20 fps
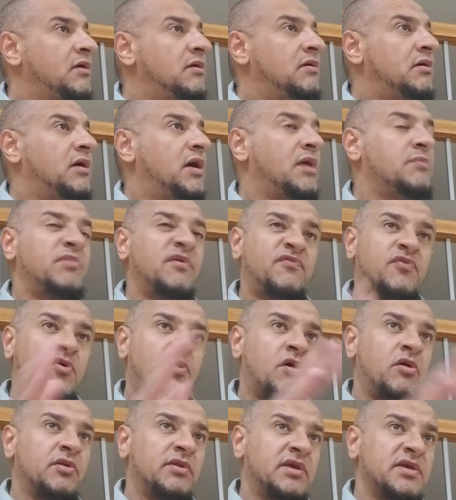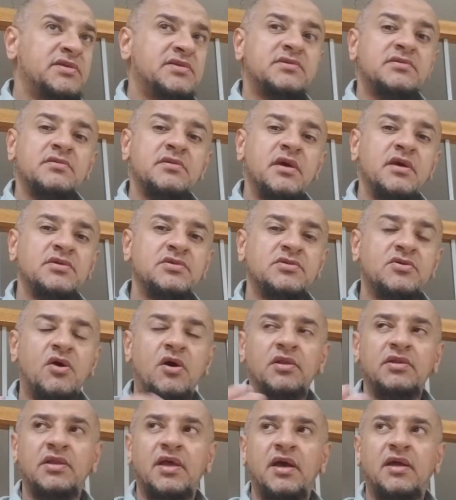And before all this, his
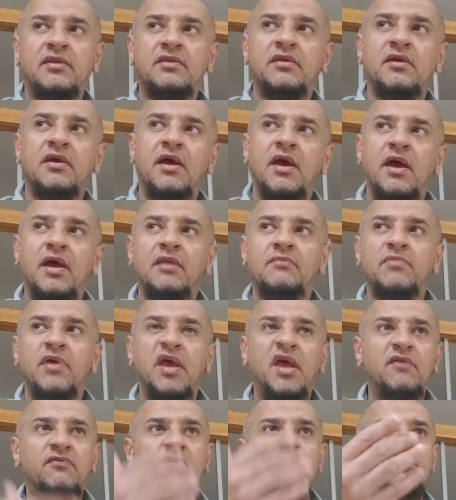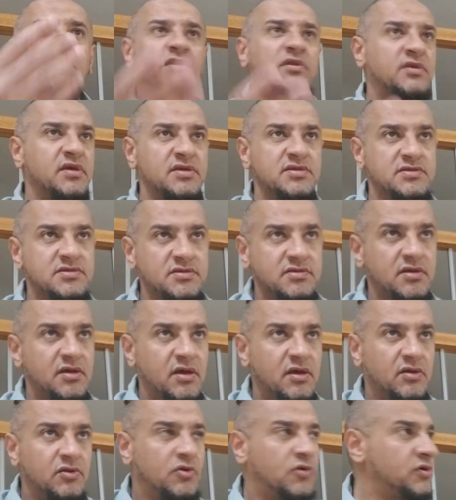conduct and behavior with his
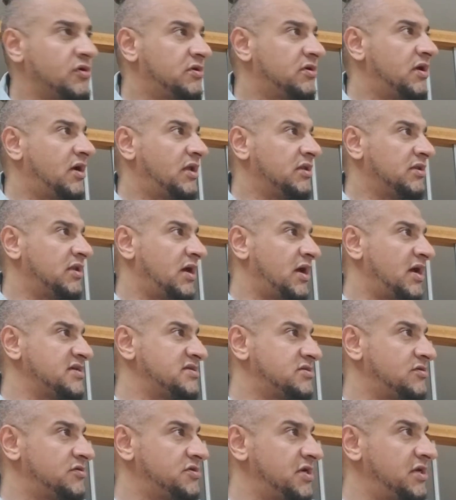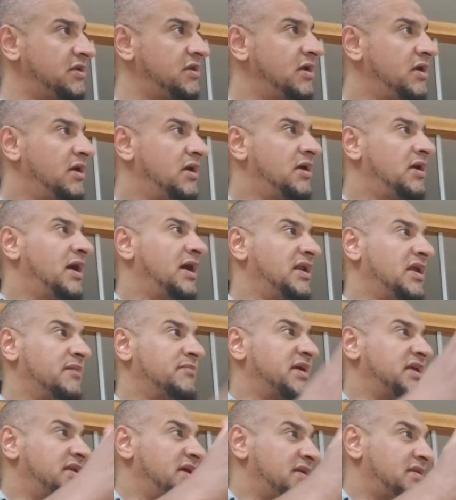Lord, Allah Azza wa Jal,
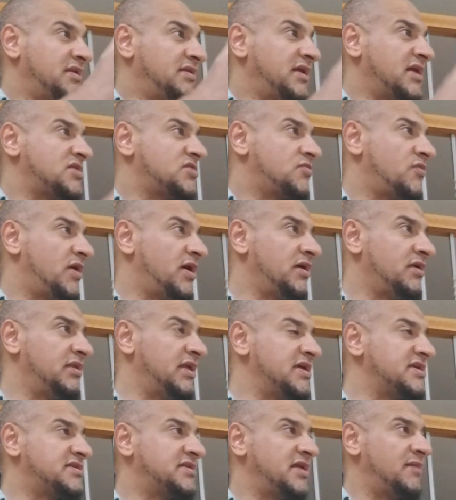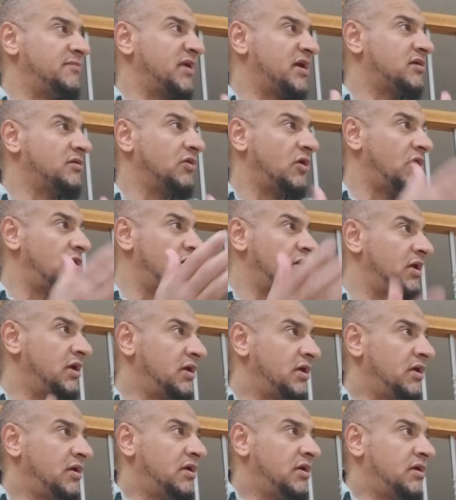al-ibadat. And that's why the Islamic law,
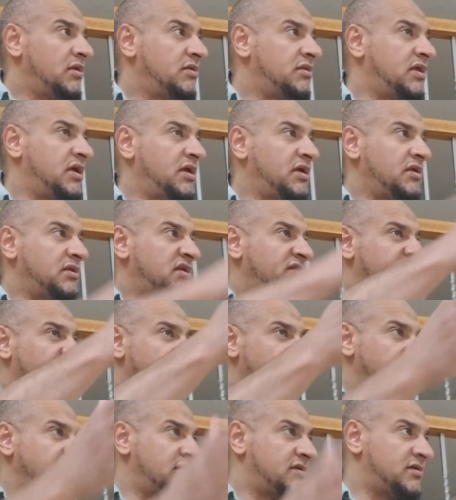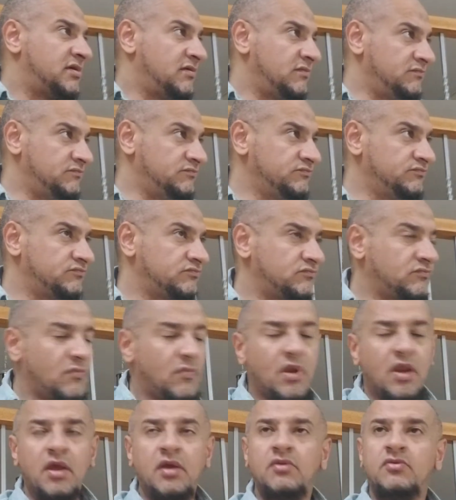they divide it
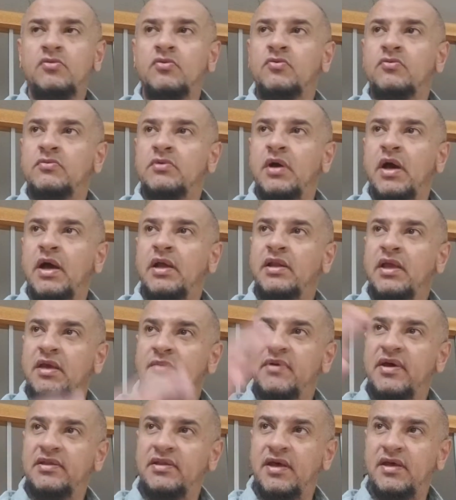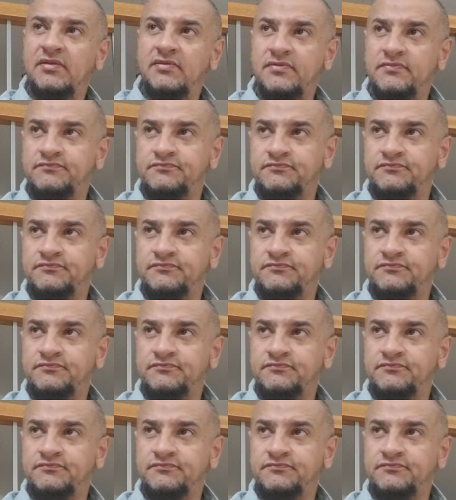into al-ibadat